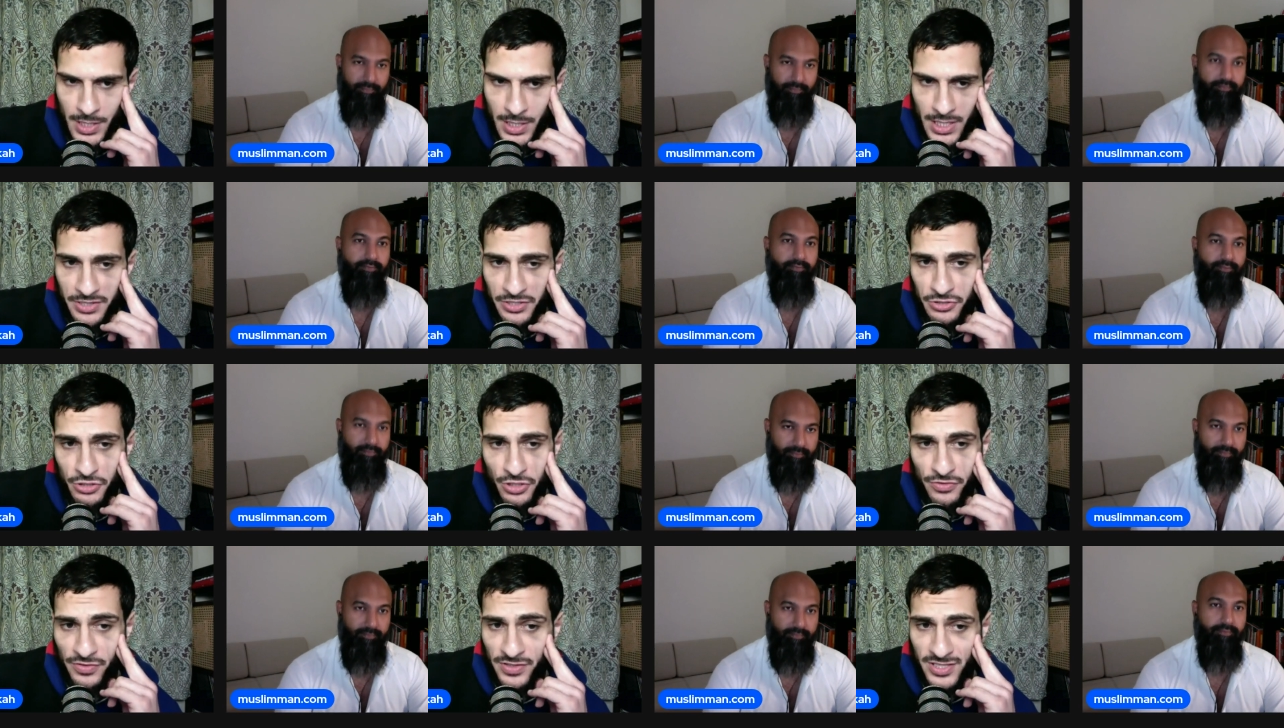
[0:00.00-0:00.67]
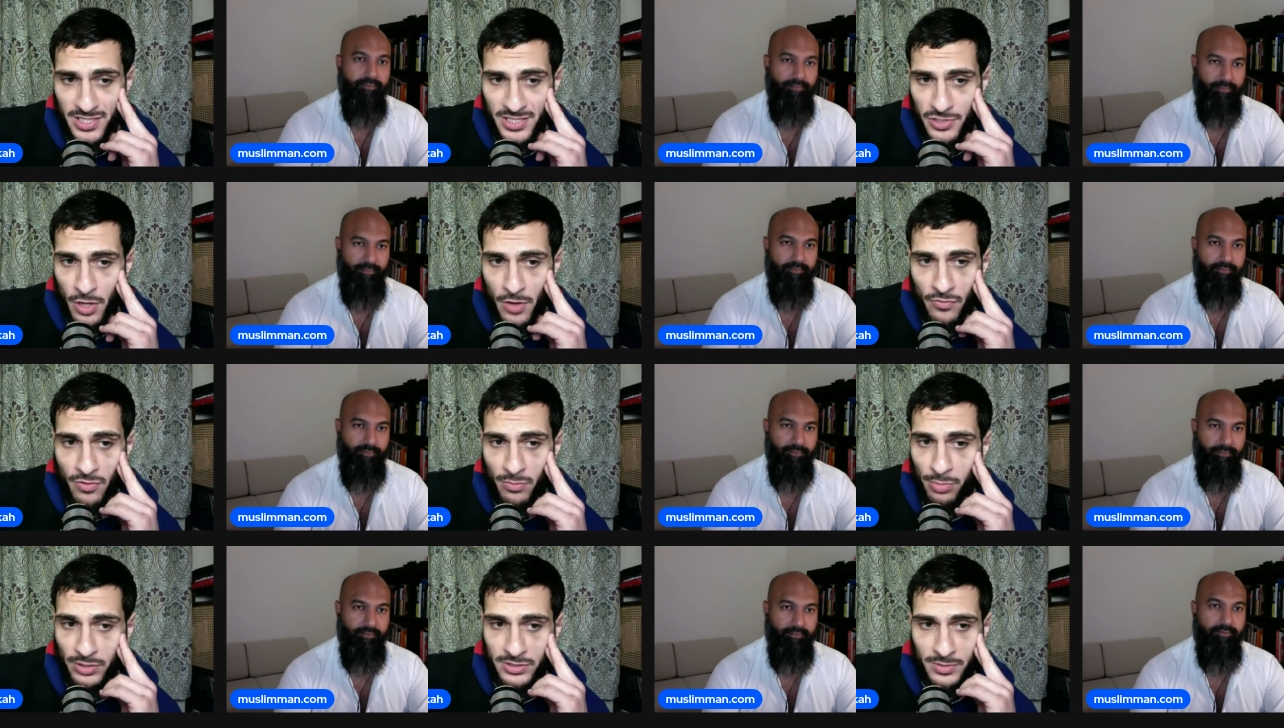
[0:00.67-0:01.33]
Speaker 1: and the truth is, it's not
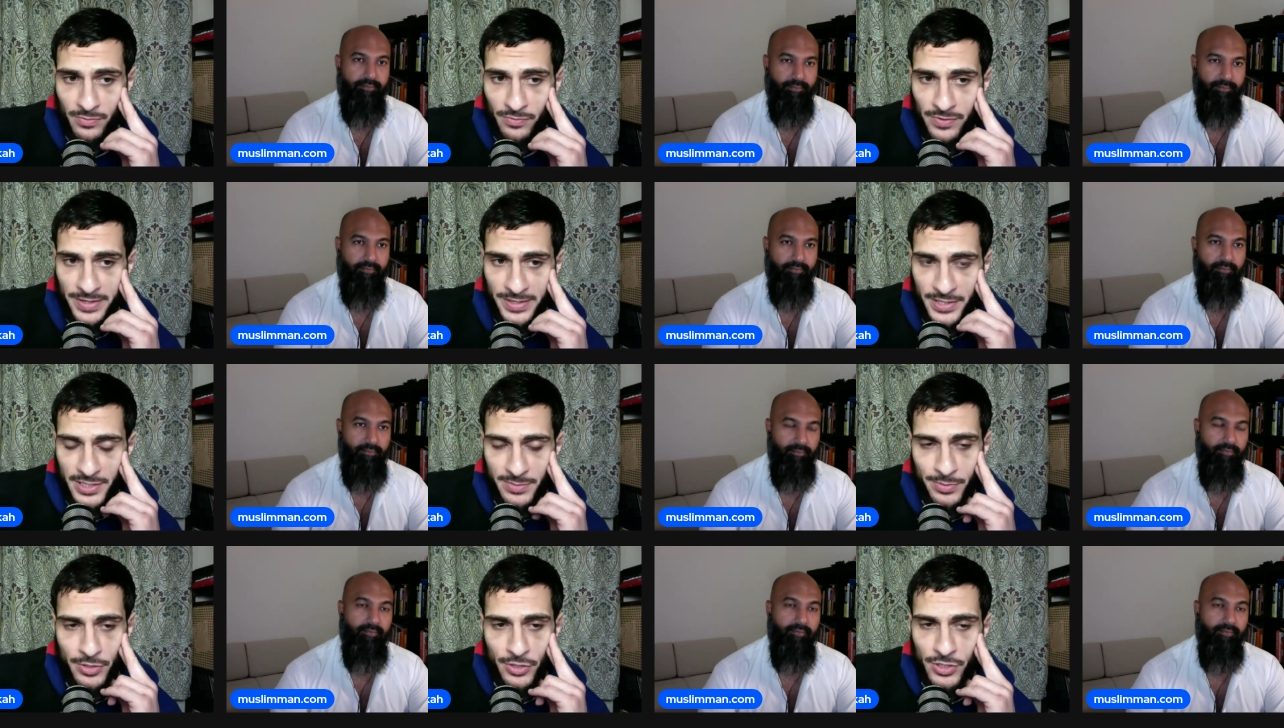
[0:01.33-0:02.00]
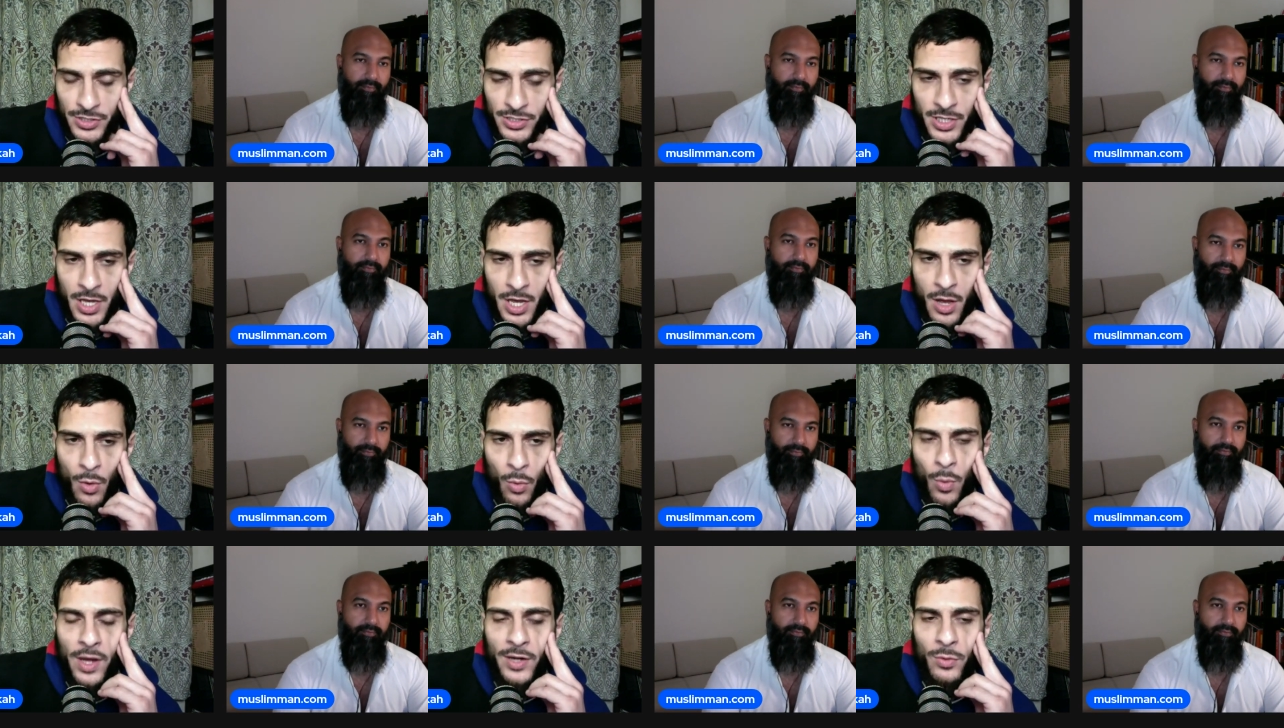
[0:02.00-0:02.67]
for bottom feeders, because
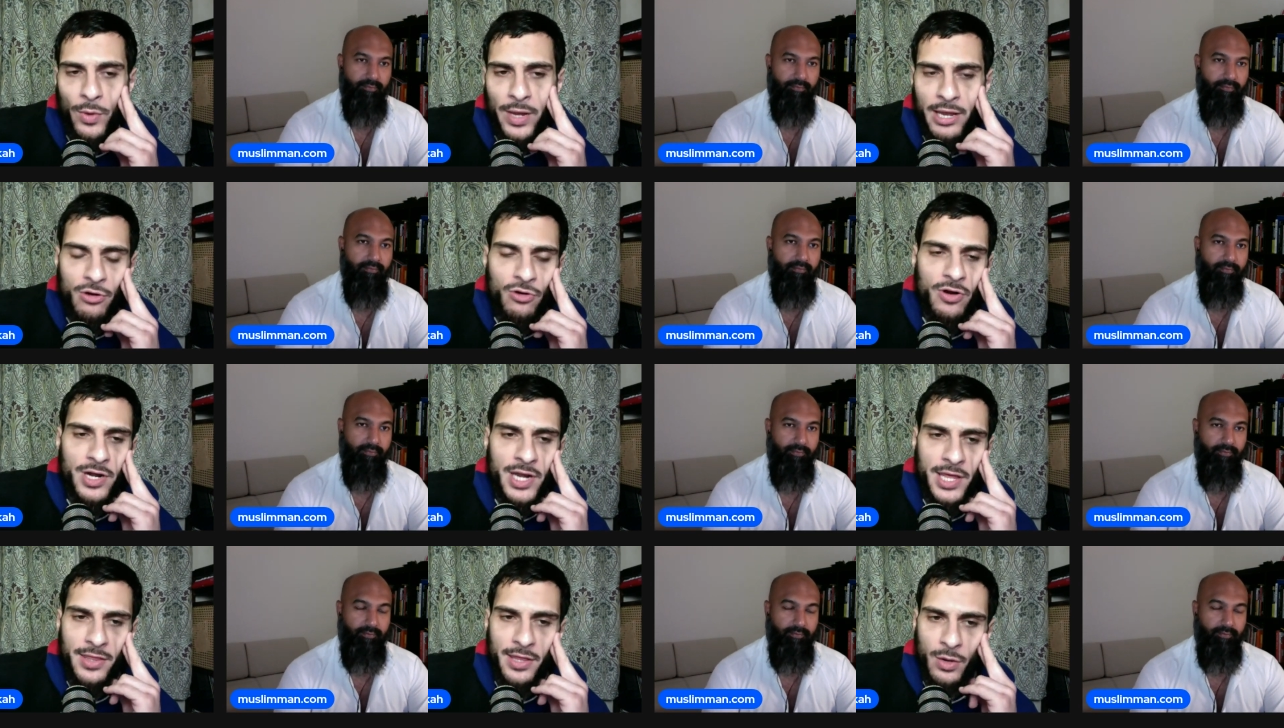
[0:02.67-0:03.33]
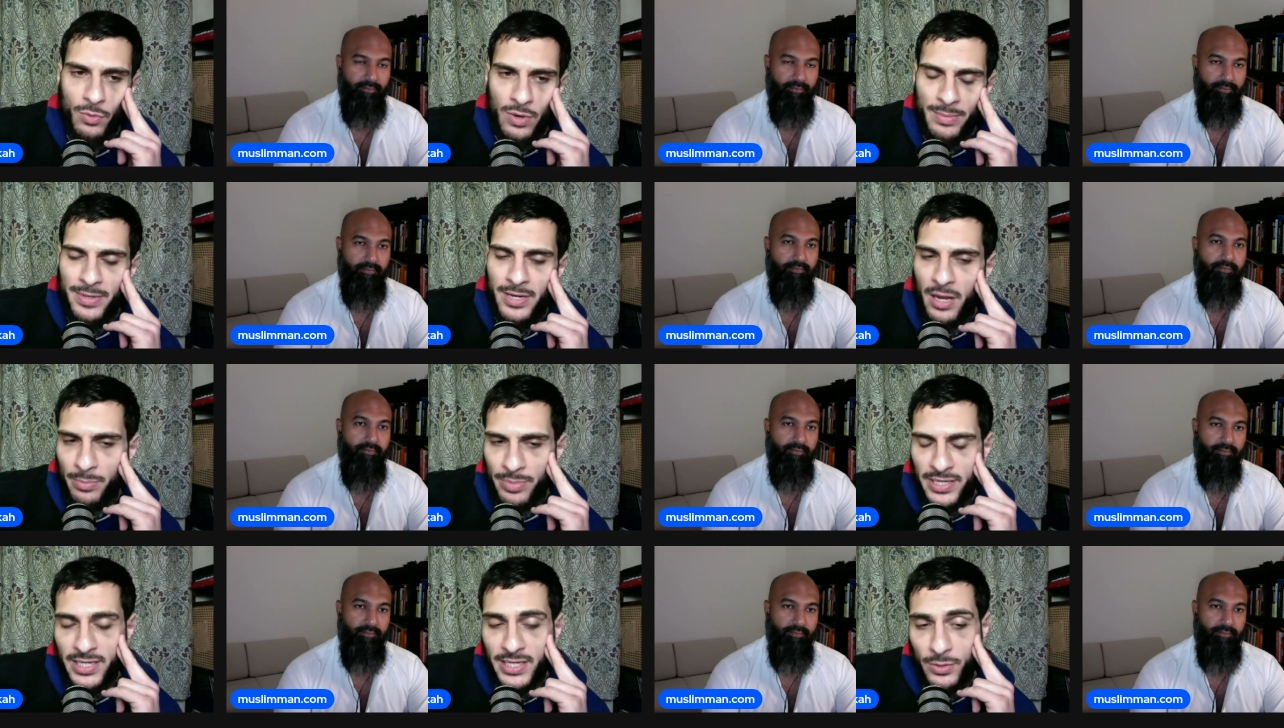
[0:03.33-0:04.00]
one way or another, women are
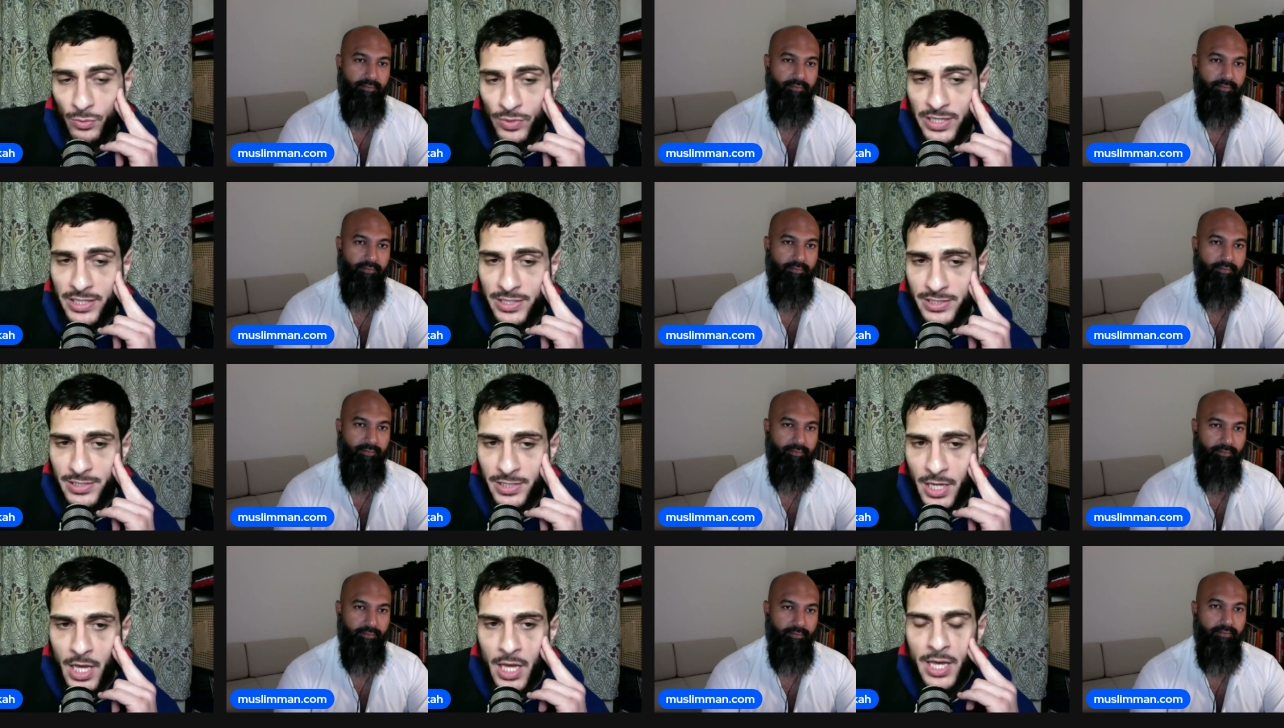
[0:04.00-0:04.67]
picking winners,